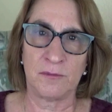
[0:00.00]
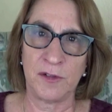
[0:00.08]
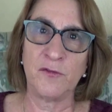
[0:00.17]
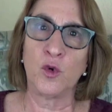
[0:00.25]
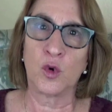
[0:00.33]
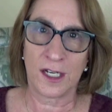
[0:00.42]

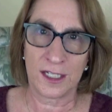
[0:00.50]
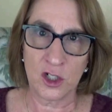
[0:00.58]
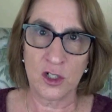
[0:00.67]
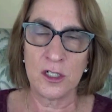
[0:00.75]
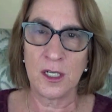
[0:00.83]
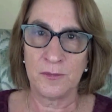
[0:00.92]
before I
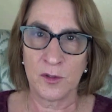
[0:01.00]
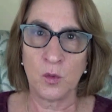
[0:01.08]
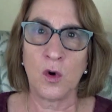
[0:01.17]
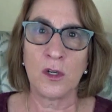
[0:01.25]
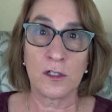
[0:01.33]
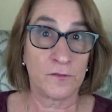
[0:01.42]
turned up the
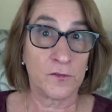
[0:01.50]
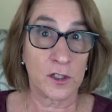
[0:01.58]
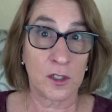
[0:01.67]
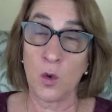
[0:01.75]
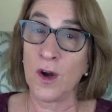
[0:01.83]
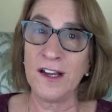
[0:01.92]
water for
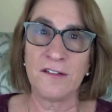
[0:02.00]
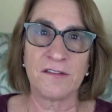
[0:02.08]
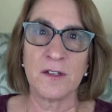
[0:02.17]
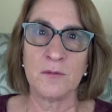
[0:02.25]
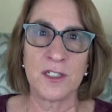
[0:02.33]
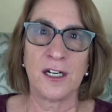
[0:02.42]
quite
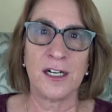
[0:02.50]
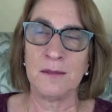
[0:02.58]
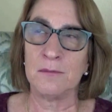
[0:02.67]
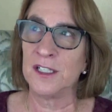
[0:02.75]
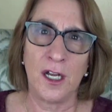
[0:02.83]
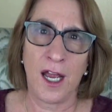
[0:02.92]
some time.